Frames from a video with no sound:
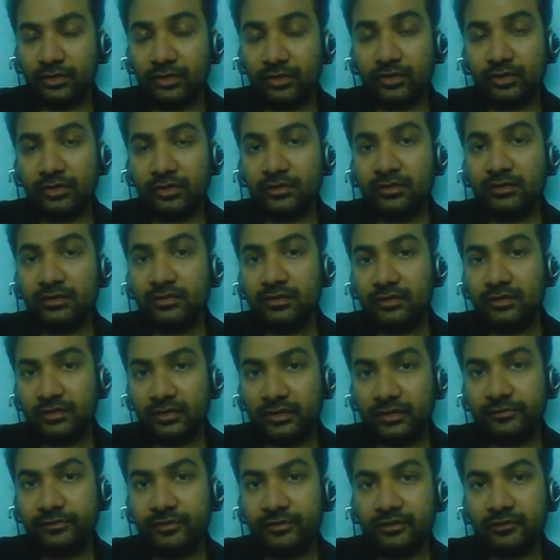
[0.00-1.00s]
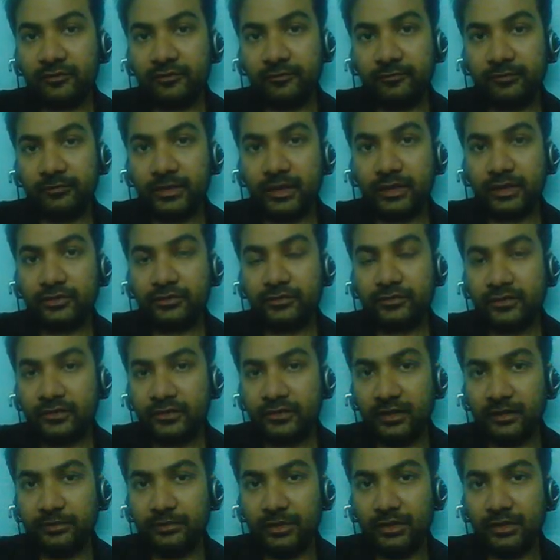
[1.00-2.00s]
not on the 31st of March of
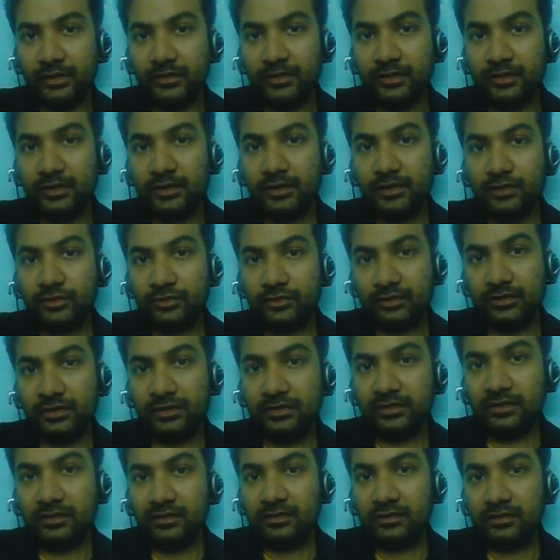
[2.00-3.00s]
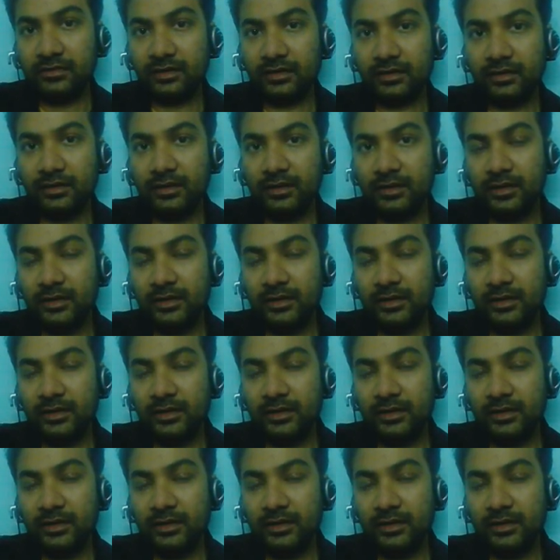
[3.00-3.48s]
the same year. So this is